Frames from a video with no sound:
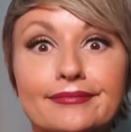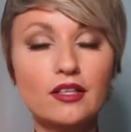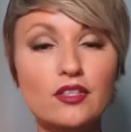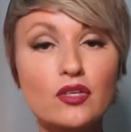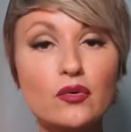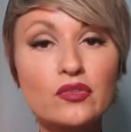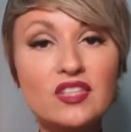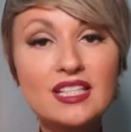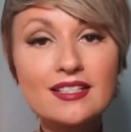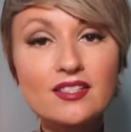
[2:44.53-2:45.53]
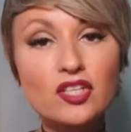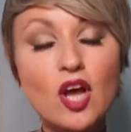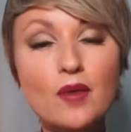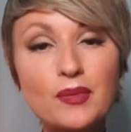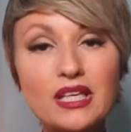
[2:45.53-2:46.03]
So this
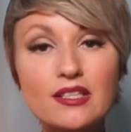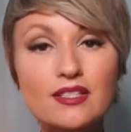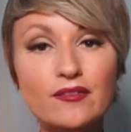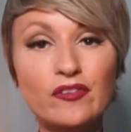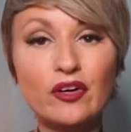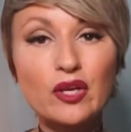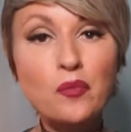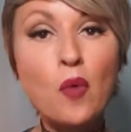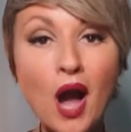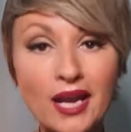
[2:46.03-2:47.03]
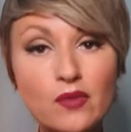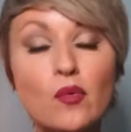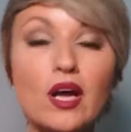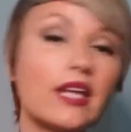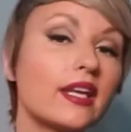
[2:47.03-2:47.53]
topic is a very wide
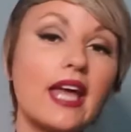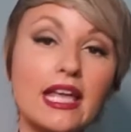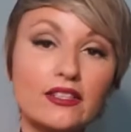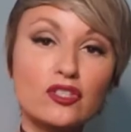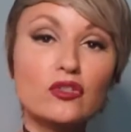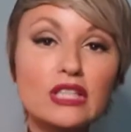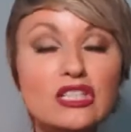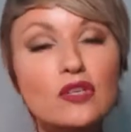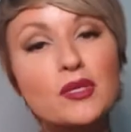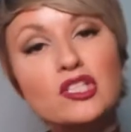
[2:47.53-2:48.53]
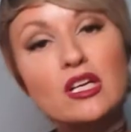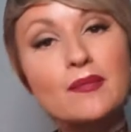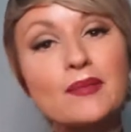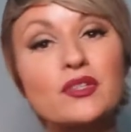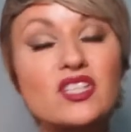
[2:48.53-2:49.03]
one, and there's only so much that I'm
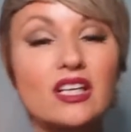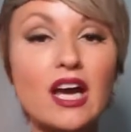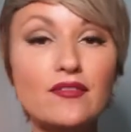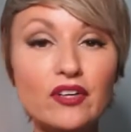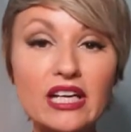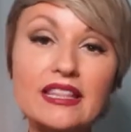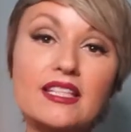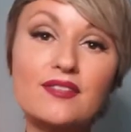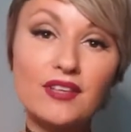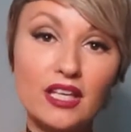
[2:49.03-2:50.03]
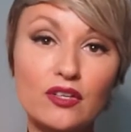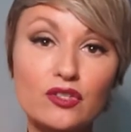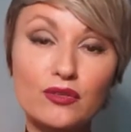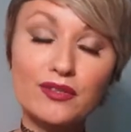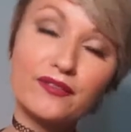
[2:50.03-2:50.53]
able to cover in this video.
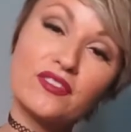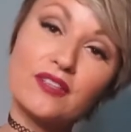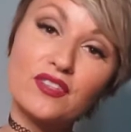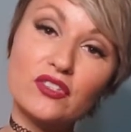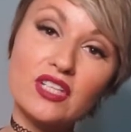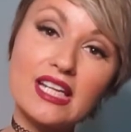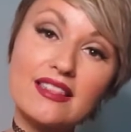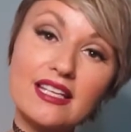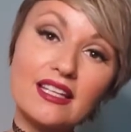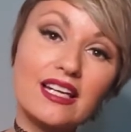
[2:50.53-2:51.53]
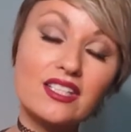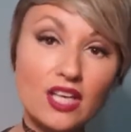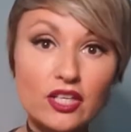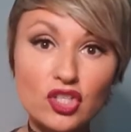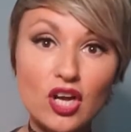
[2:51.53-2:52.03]
So if there's anything that I
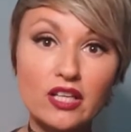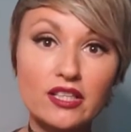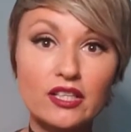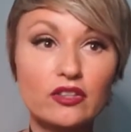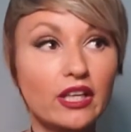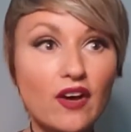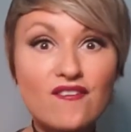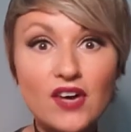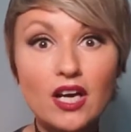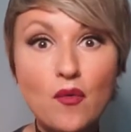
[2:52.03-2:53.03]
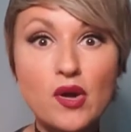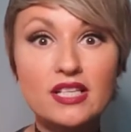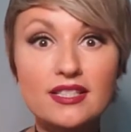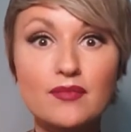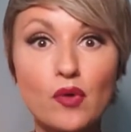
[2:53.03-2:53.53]
touch on that you're like, oh fuck, I want to
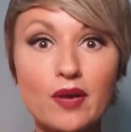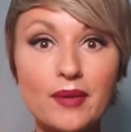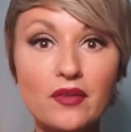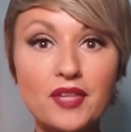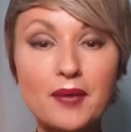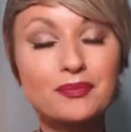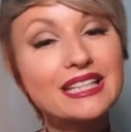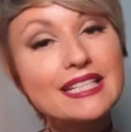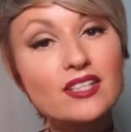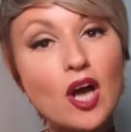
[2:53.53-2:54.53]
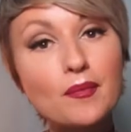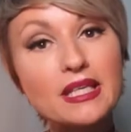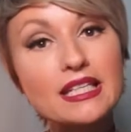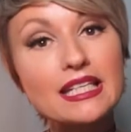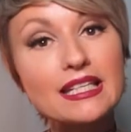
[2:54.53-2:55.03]
see more about that, please comment
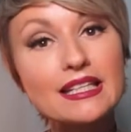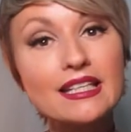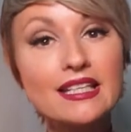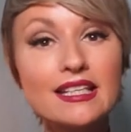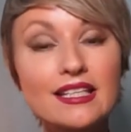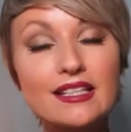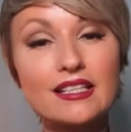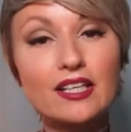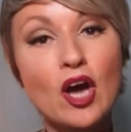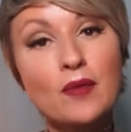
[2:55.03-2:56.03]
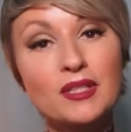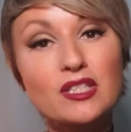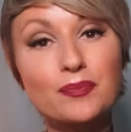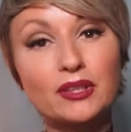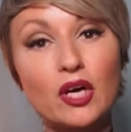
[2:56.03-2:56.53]
in the comments
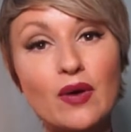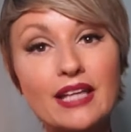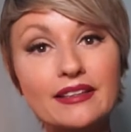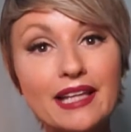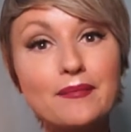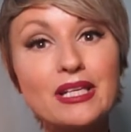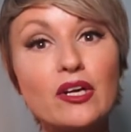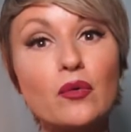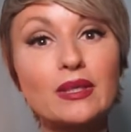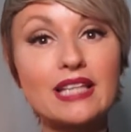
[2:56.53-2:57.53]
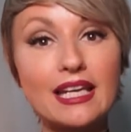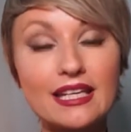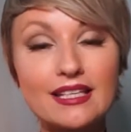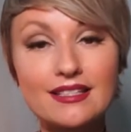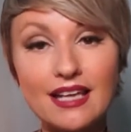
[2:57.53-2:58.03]
below and let me know what that
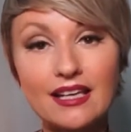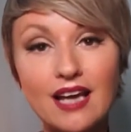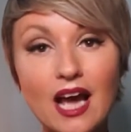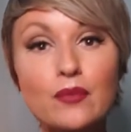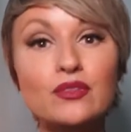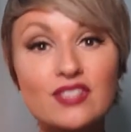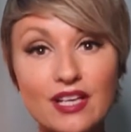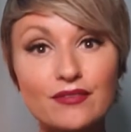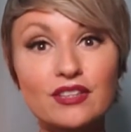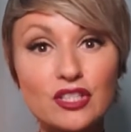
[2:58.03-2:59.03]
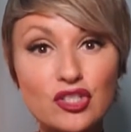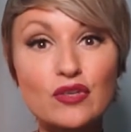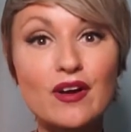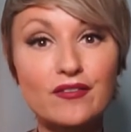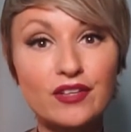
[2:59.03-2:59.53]
is, and I will definitely do
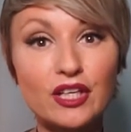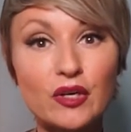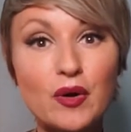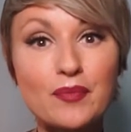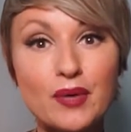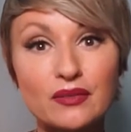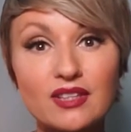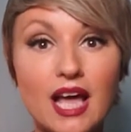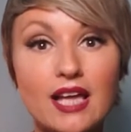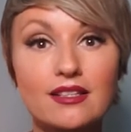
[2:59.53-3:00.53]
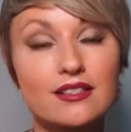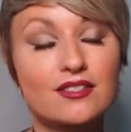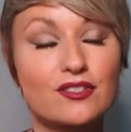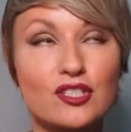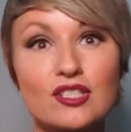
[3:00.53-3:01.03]
a video about that because
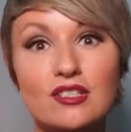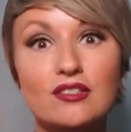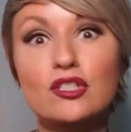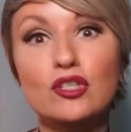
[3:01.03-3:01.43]
there's just so